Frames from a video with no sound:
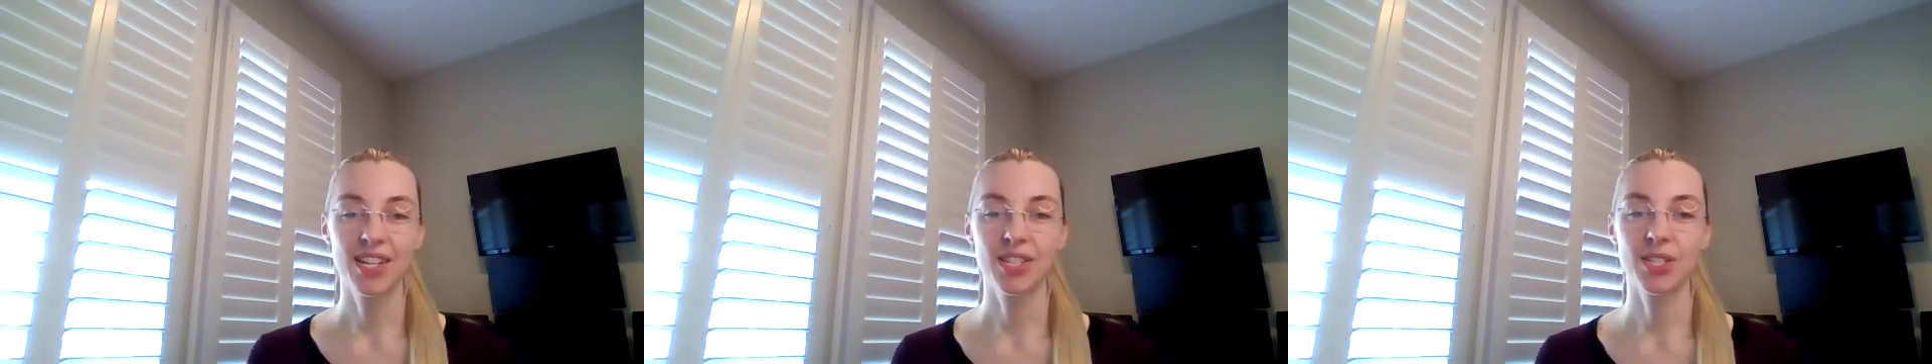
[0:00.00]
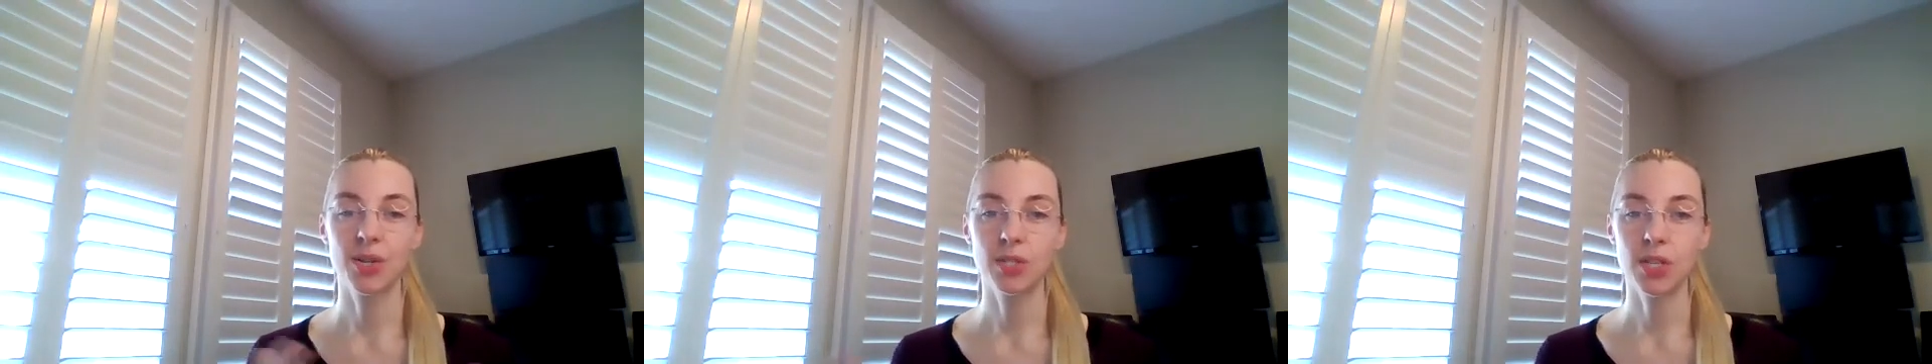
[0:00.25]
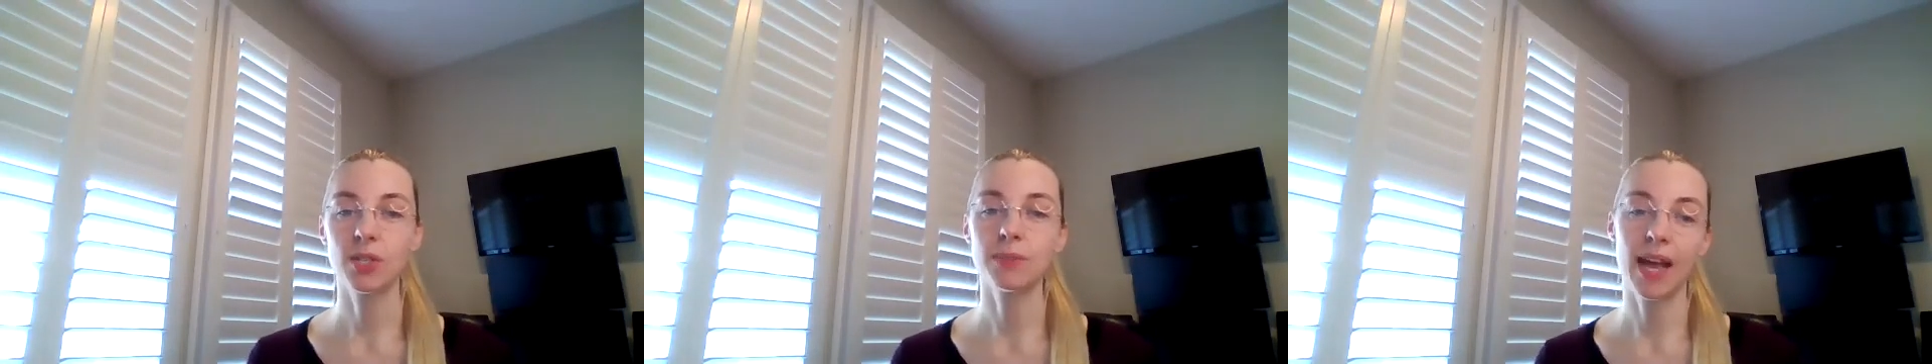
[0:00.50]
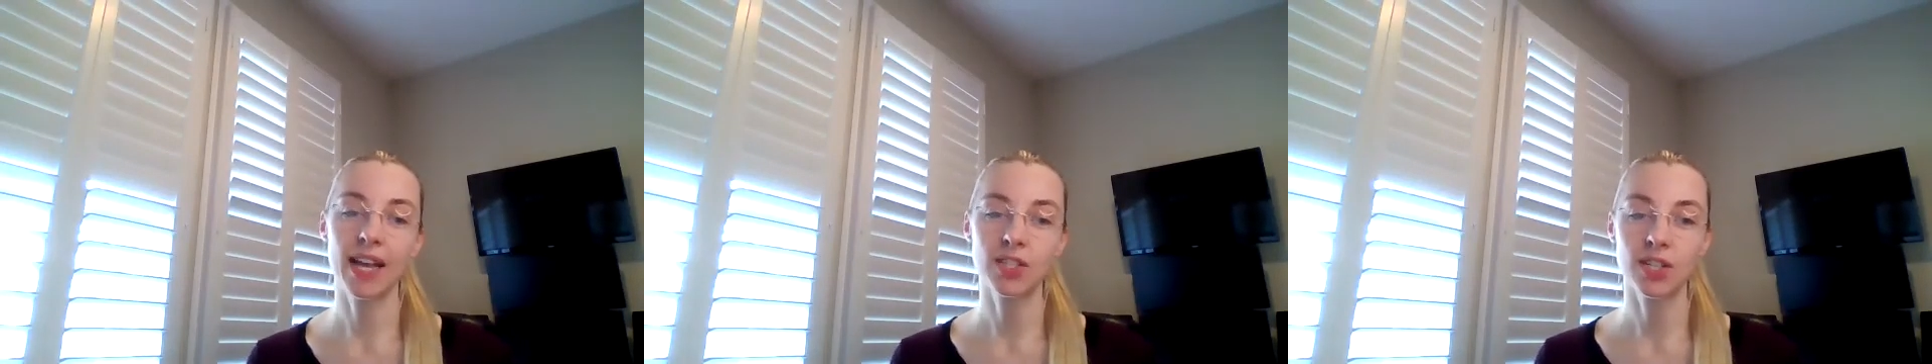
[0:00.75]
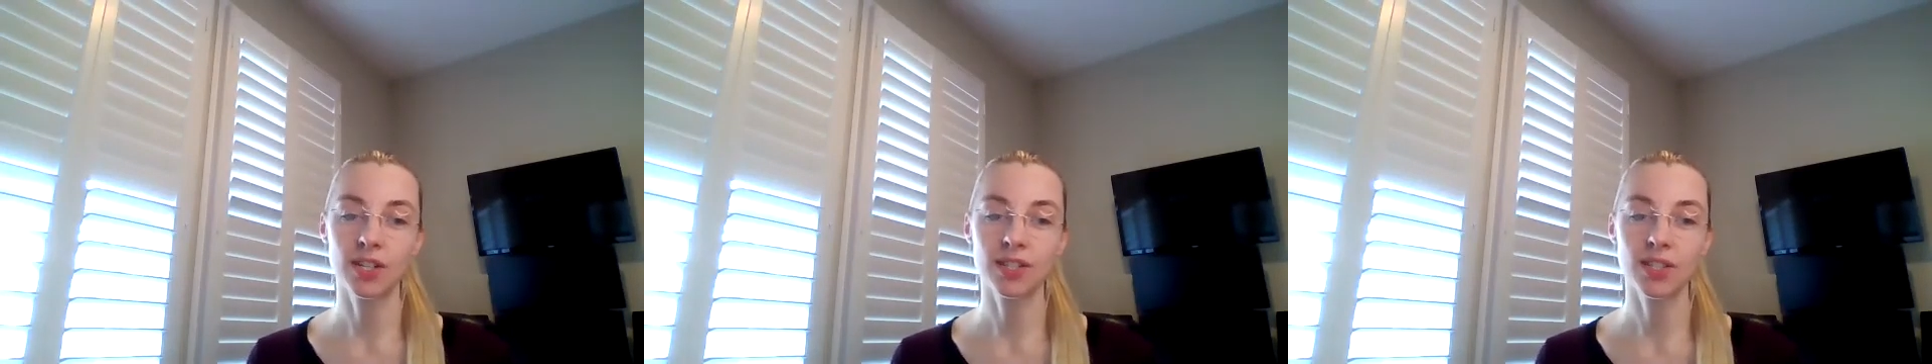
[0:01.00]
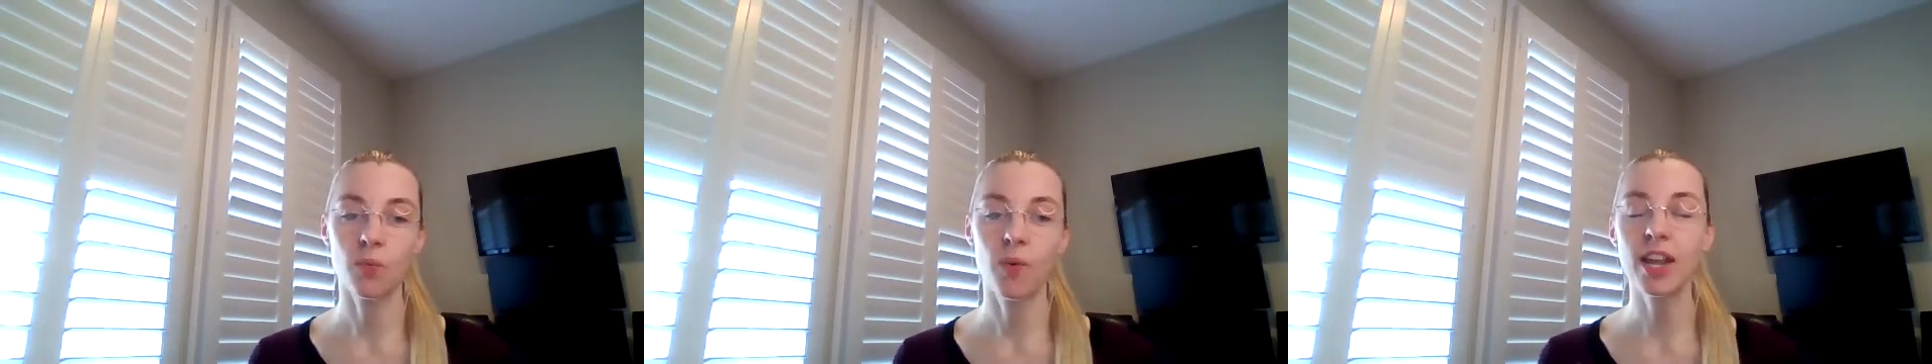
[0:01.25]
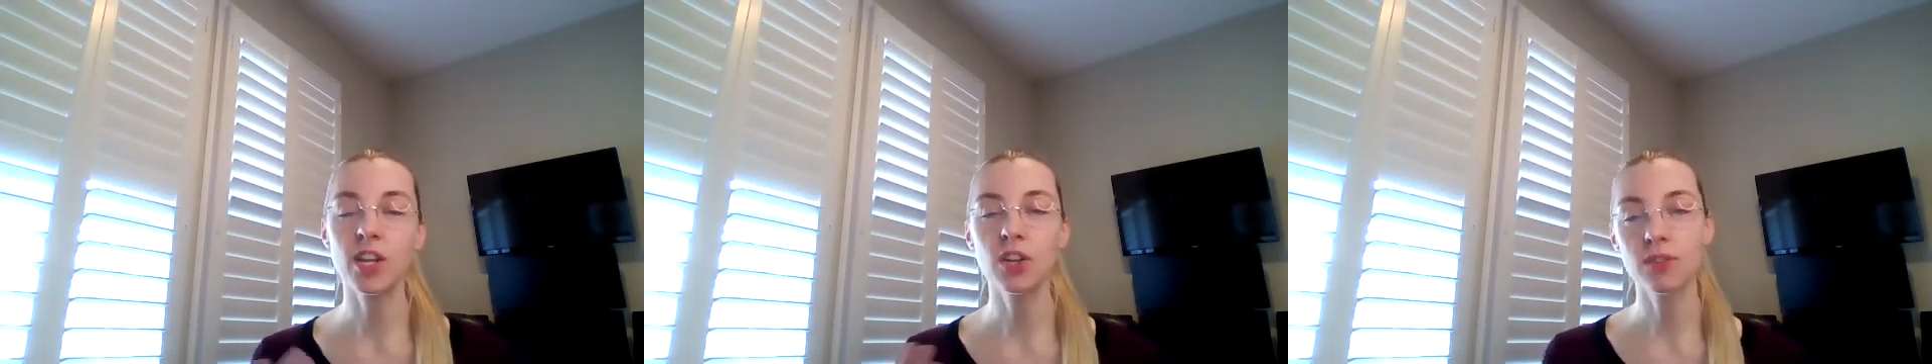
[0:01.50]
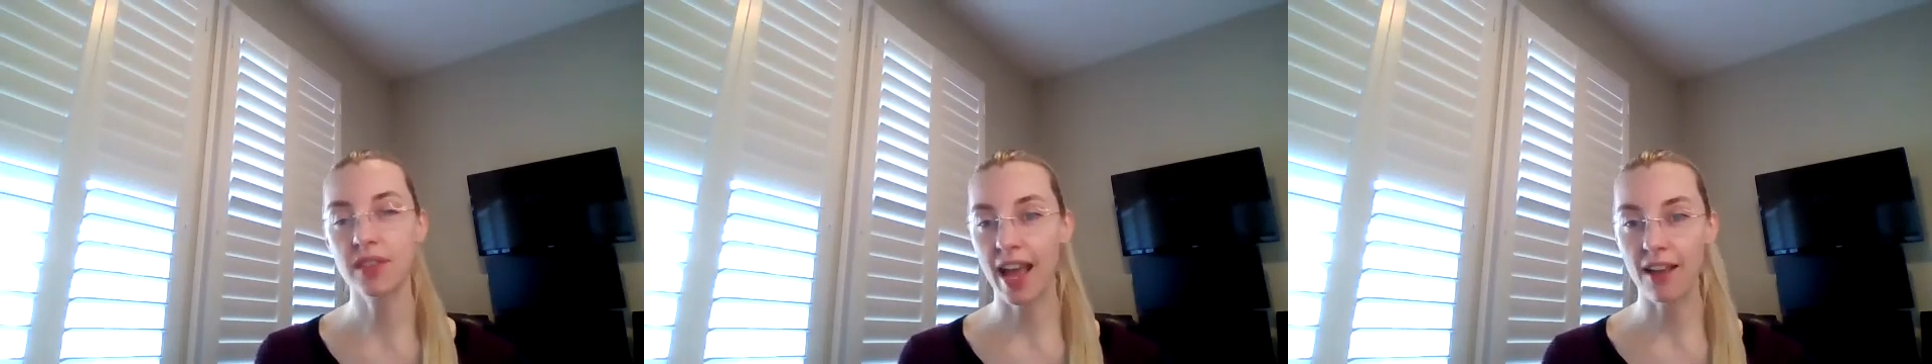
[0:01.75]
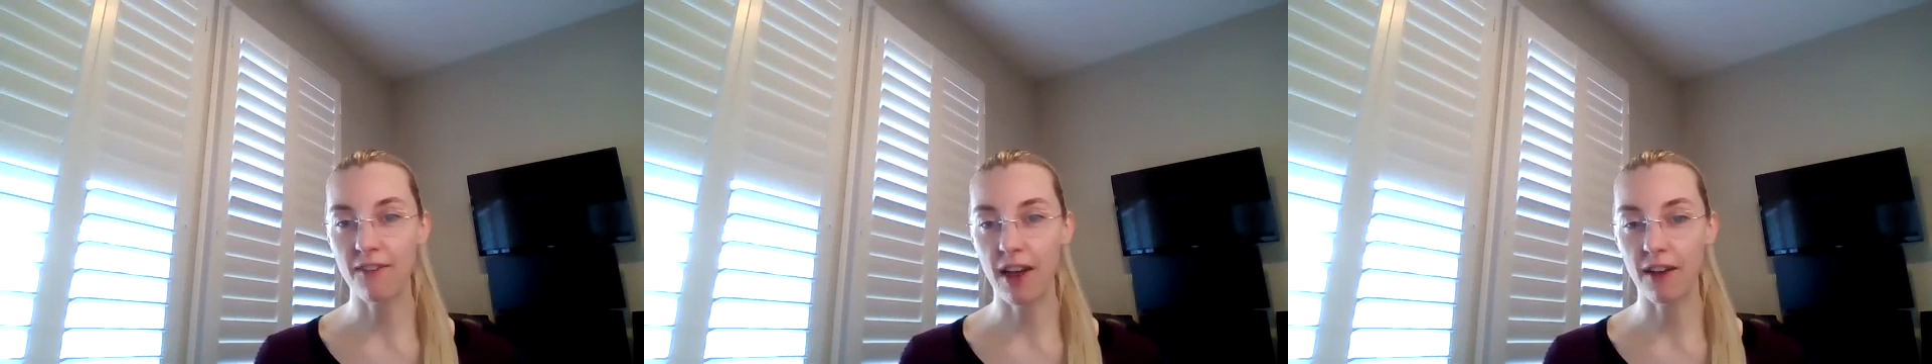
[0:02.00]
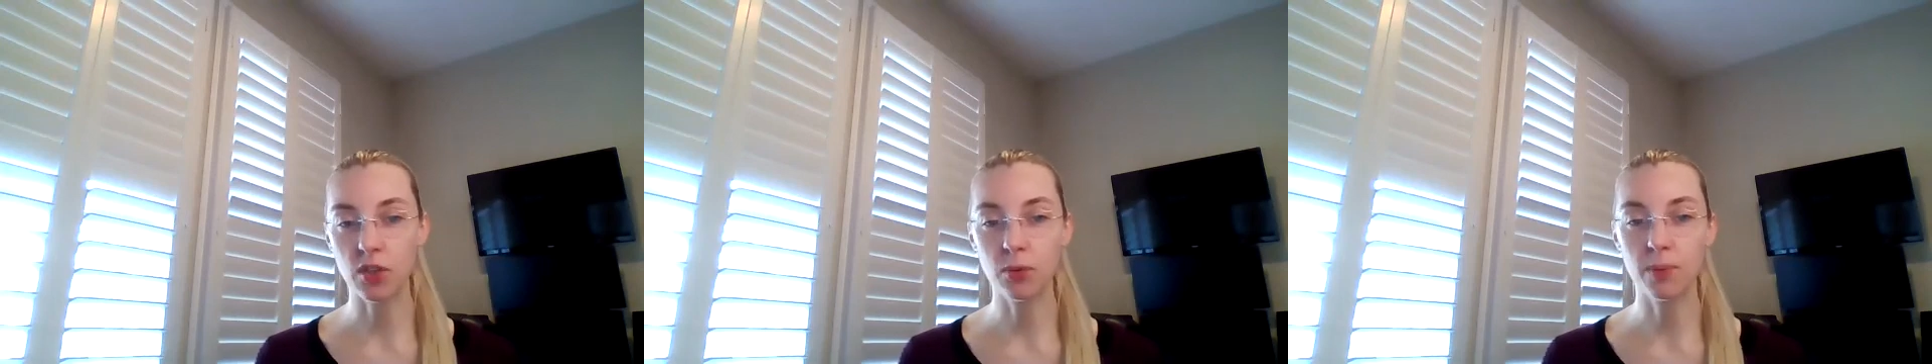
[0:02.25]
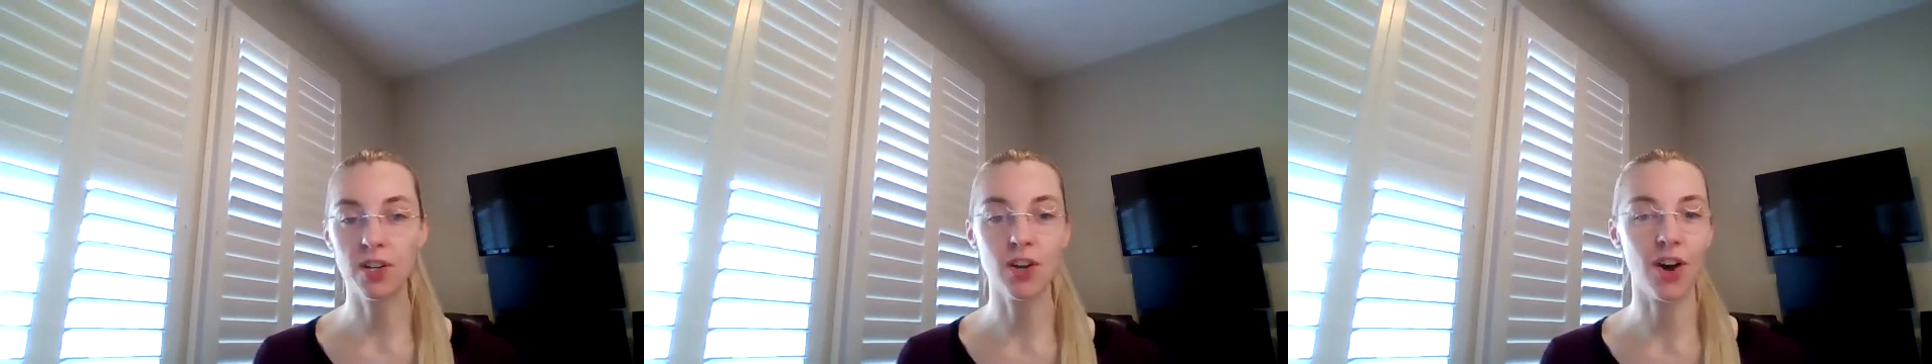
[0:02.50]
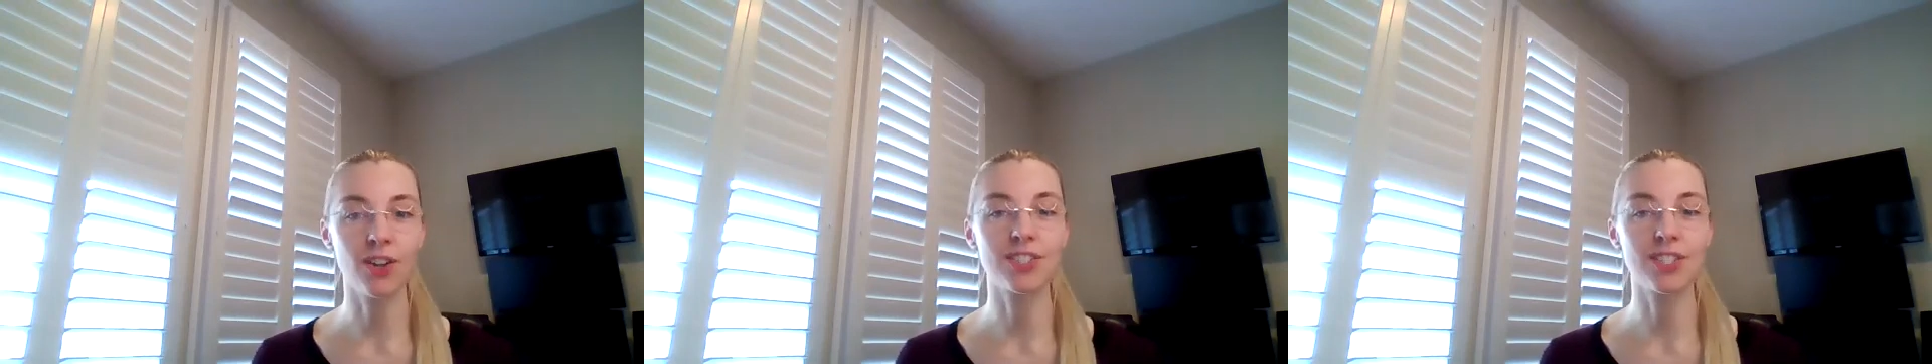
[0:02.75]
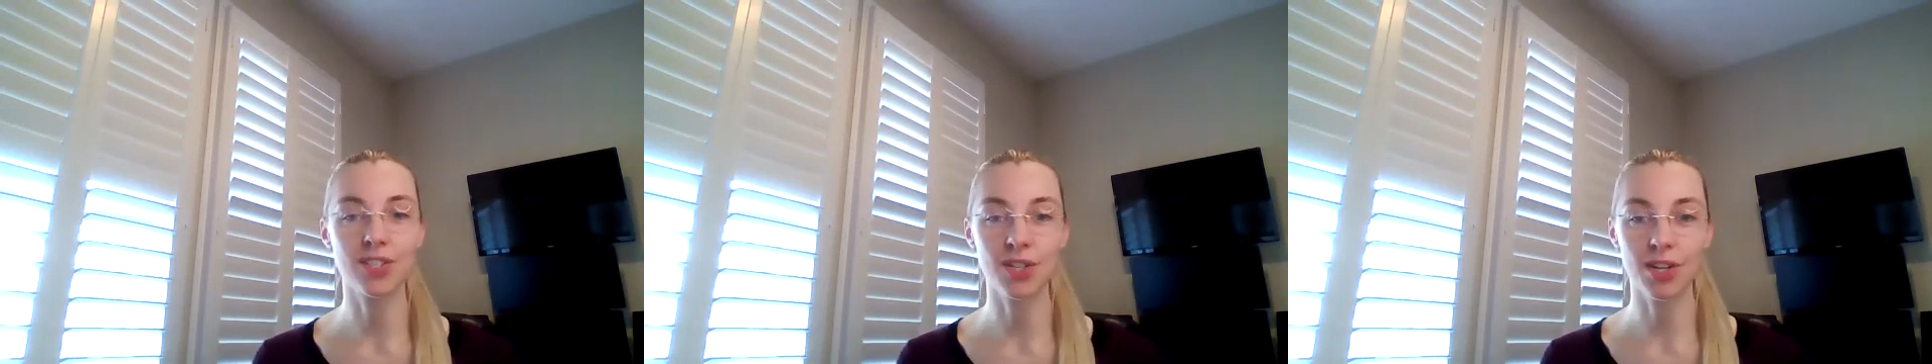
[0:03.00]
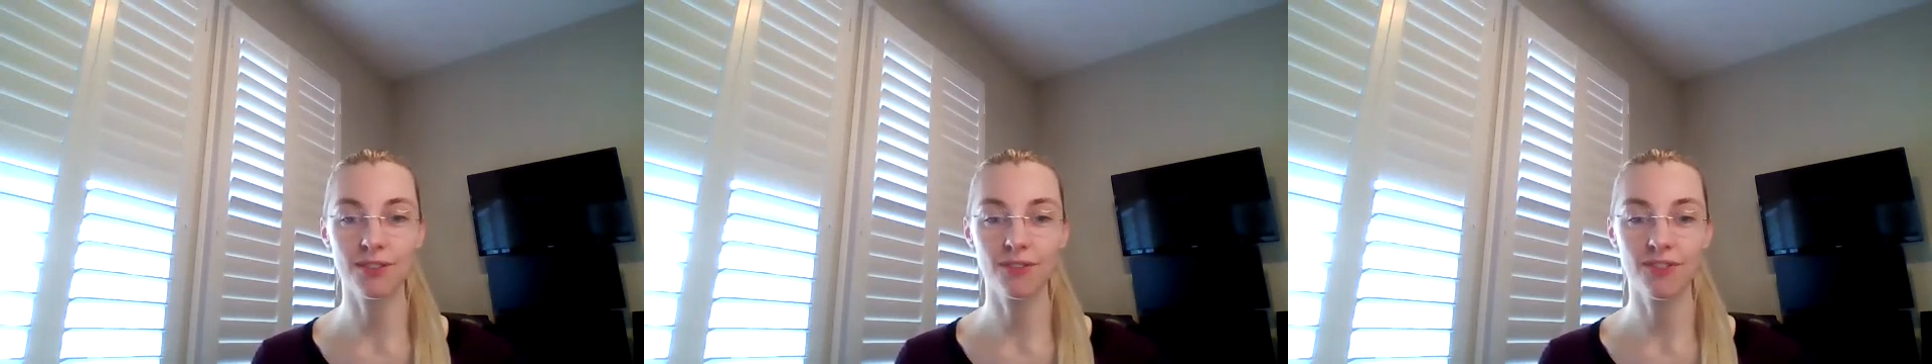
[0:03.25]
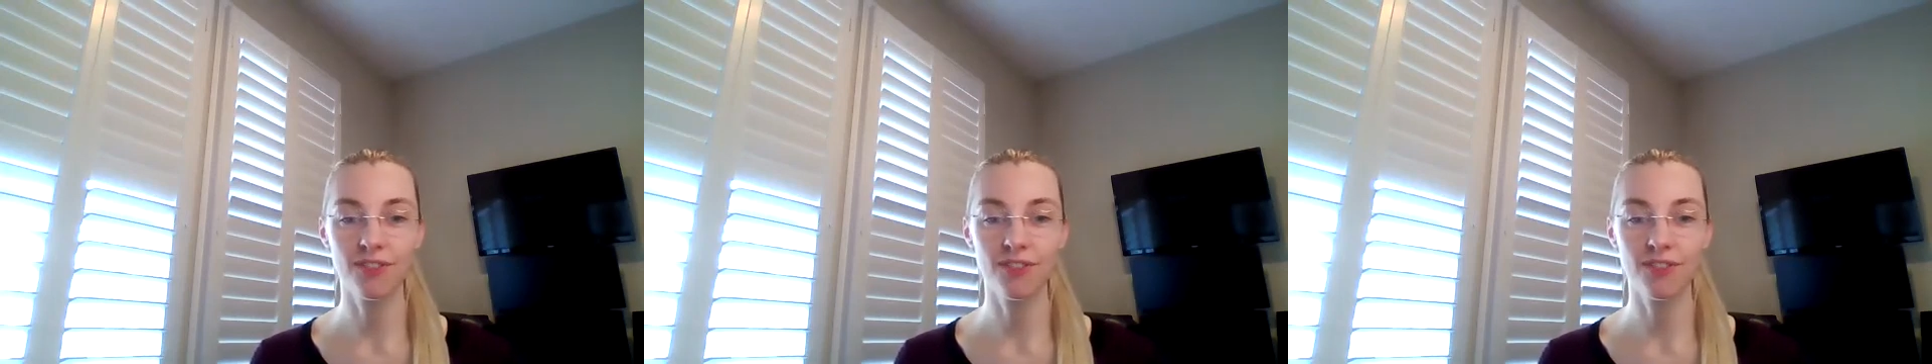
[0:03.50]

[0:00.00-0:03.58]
So Toastmasters, when in your life have you been called to serve?